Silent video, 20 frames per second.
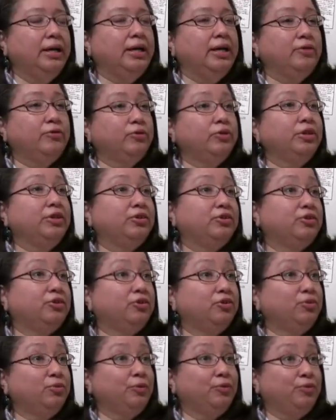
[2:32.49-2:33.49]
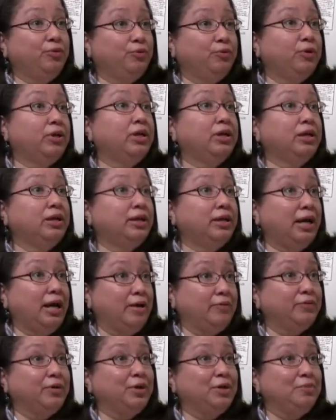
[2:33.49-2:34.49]
It really starts with three
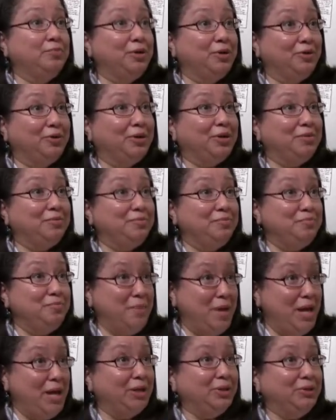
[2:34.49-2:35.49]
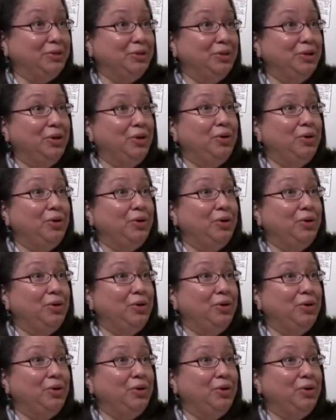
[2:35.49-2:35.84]
African American men